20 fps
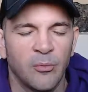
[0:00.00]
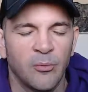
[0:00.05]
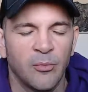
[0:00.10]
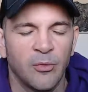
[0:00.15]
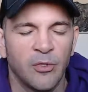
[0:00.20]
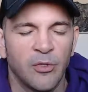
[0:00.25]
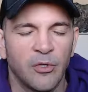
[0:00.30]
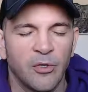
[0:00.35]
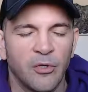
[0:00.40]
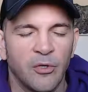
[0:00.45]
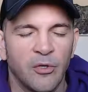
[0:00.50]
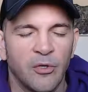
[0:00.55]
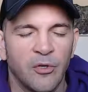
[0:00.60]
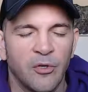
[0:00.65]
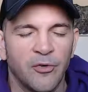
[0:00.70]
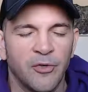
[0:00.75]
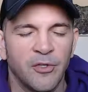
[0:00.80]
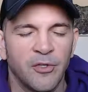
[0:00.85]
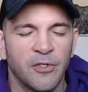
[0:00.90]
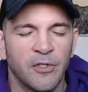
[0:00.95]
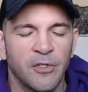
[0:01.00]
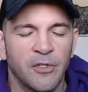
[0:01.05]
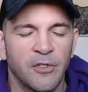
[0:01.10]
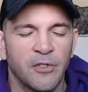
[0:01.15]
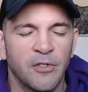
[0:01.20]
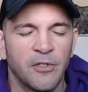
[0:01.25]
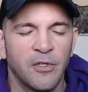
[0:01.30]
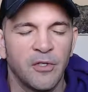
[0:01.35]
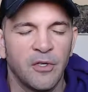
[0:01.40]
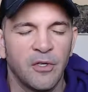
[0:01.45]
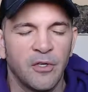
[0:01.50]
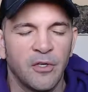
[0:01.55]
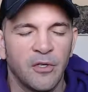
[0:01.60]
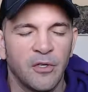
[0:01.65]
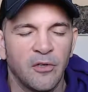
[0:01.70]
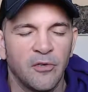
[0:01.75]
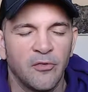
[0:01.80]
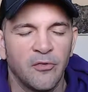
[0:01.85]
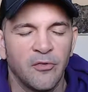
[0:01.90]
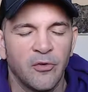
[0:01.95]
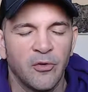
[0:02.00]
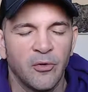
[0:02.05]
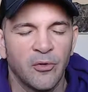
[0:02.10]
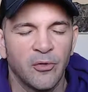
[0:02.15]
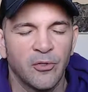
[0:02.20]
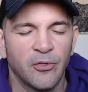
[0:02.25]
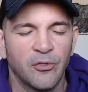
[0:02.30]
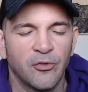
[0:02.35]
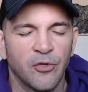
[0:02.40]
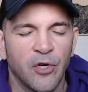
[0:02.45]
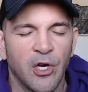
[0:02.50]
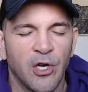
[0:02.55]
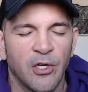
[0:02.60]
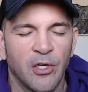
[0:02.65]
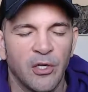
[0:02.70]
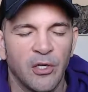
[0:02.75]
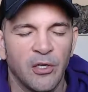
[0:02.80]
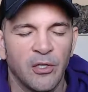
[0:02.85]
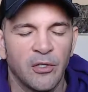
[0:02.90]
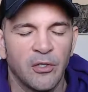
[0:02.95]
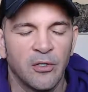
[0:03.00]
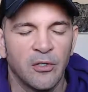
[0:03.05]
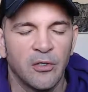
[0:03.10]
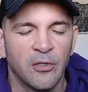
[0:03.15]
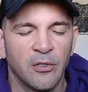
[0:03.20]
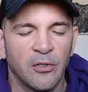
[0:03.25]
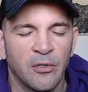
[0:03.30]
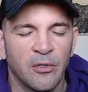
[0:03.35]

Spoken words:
But curiously see if you're drawn in,